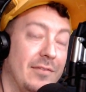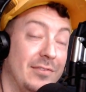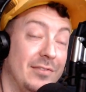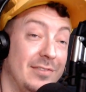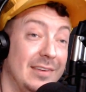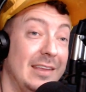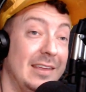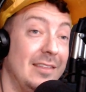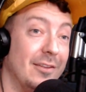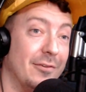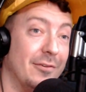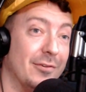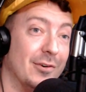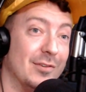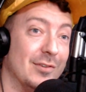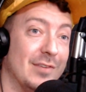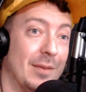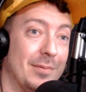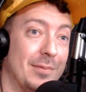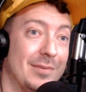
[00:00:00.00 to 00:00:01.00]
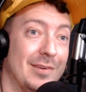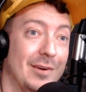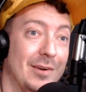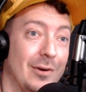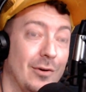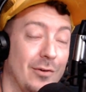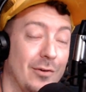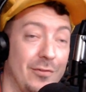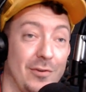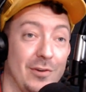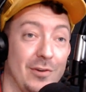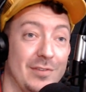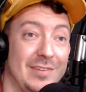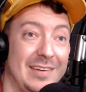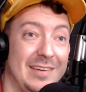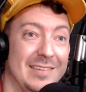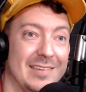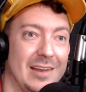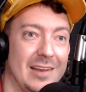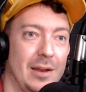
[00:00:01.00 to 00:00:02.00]
I've seen the first episode or first
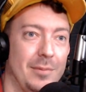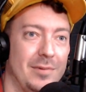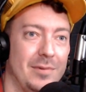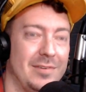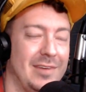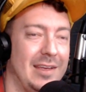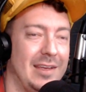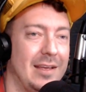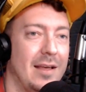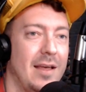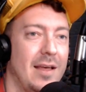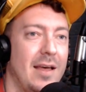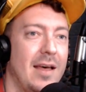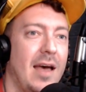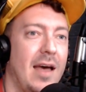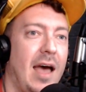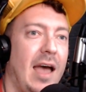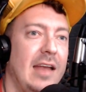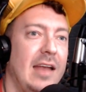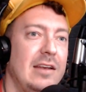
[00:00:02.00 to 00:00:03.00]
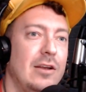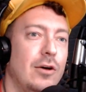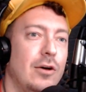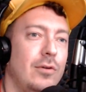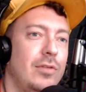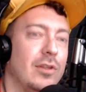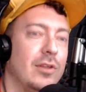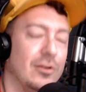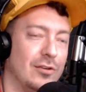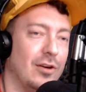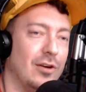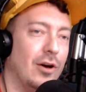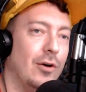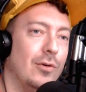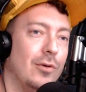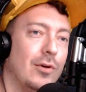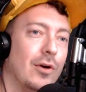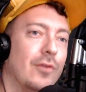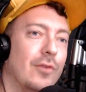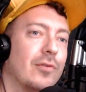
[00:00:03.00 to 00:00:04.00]
season, I'm just like, I know the
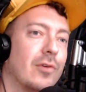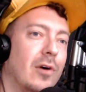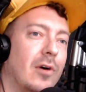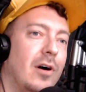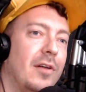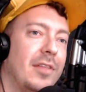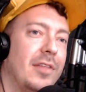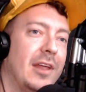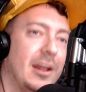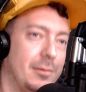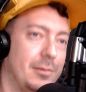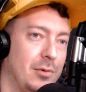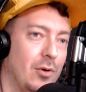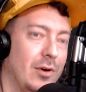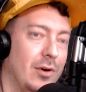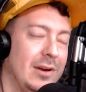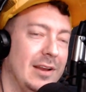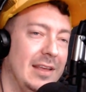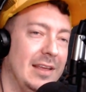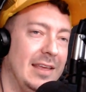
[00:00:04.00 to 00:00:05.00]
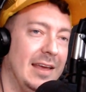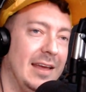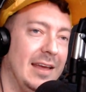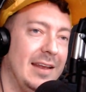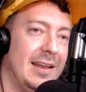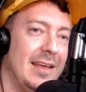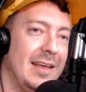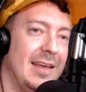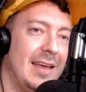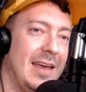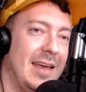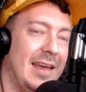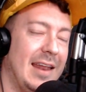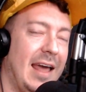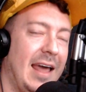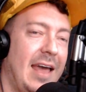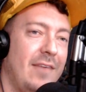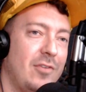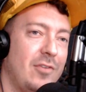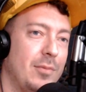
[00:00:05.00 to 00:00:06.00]
tone overall that I'm going to get, and
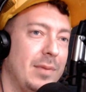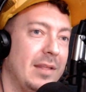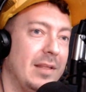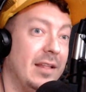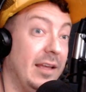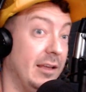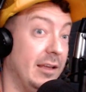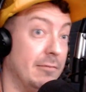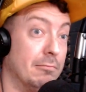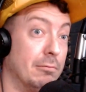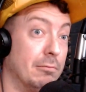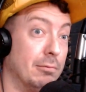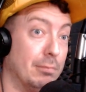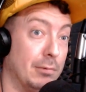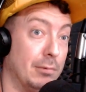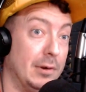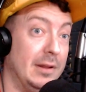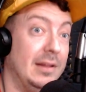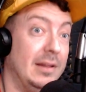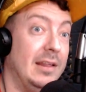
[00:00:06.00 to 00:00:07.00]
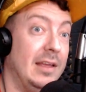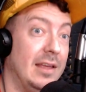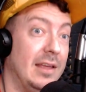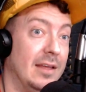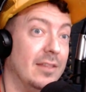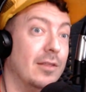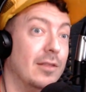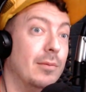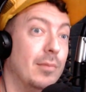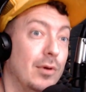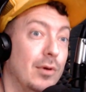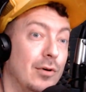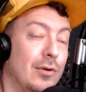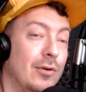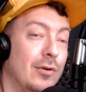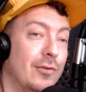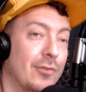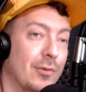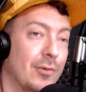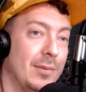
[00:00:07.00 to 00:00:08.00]
I have to be like really in the
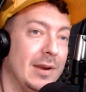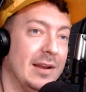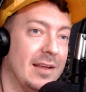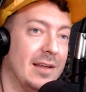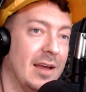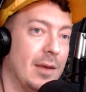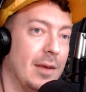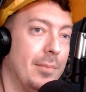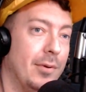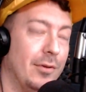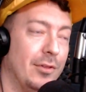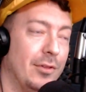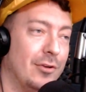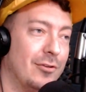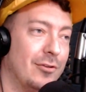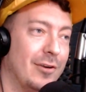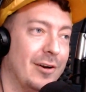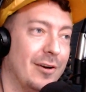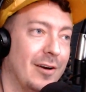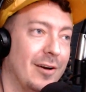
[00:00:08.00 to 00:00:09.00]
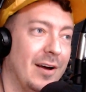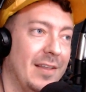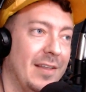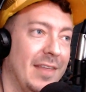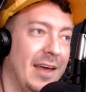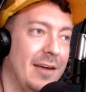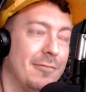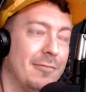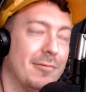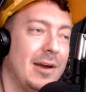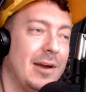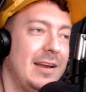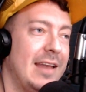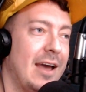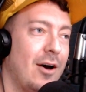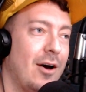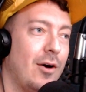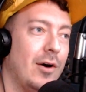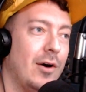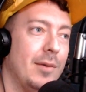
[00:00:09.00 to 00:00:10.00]
mood for me to kind of pull the trigger on that. And right
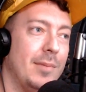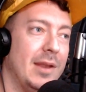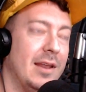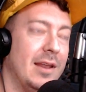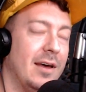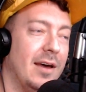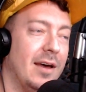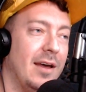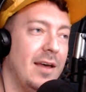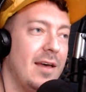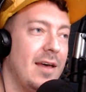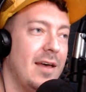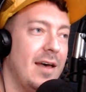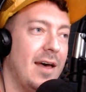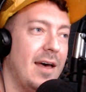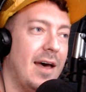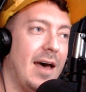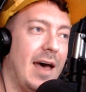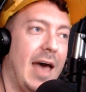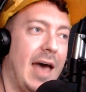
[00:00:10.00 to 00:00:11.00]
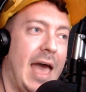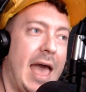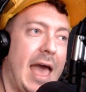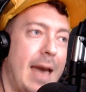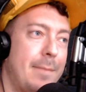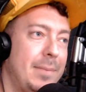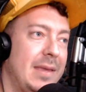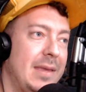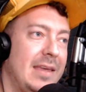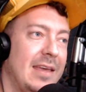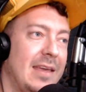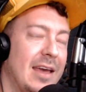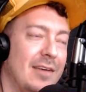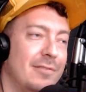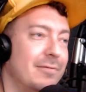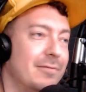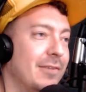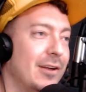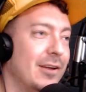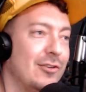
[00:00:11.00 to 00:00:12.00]
now, I'm in a happy
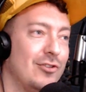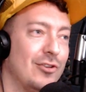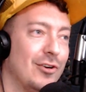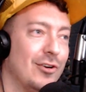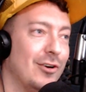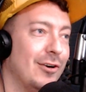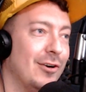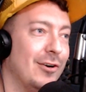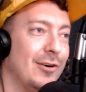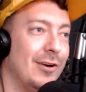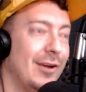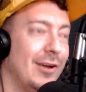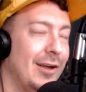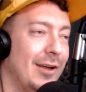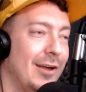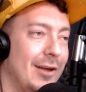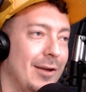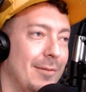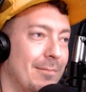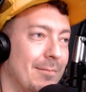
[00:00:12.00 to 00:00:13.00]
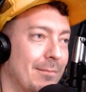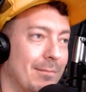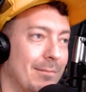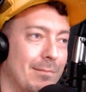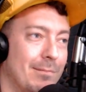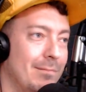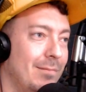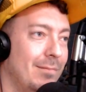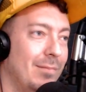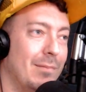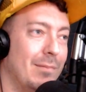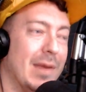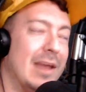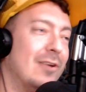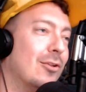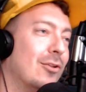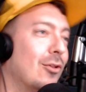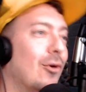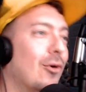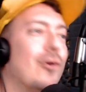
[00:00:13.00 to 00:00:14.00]
adventure
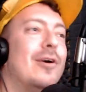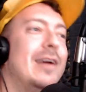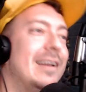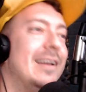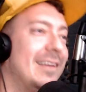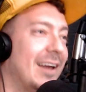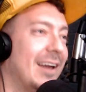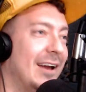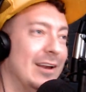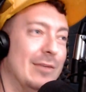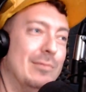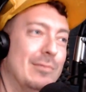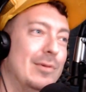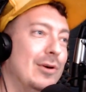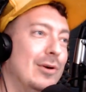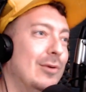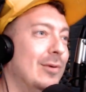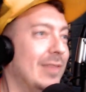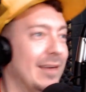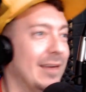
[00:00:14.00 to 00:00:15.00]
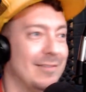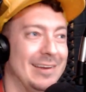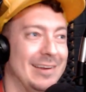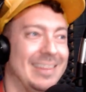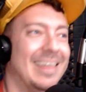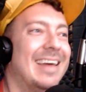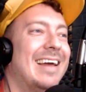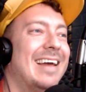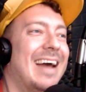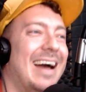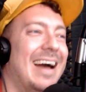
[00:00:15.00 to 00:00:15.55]
Mandalorian kind of mood with everything.